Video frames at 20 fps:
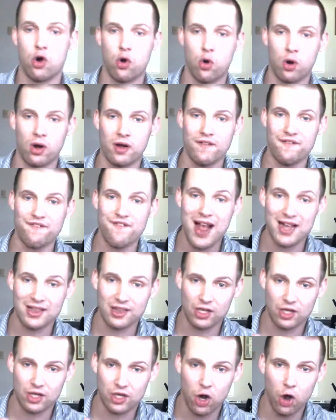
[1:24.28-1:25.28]
who are in fact
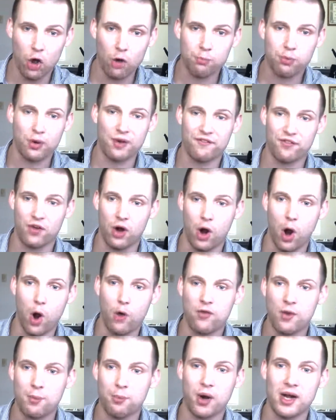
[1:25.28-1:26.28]
the culprit for
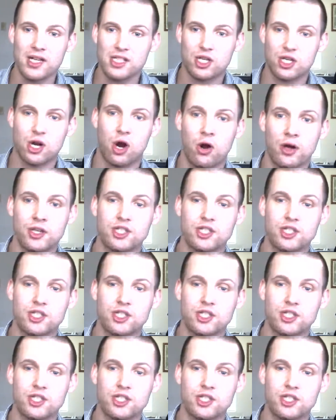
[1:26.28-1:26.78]
overpriced car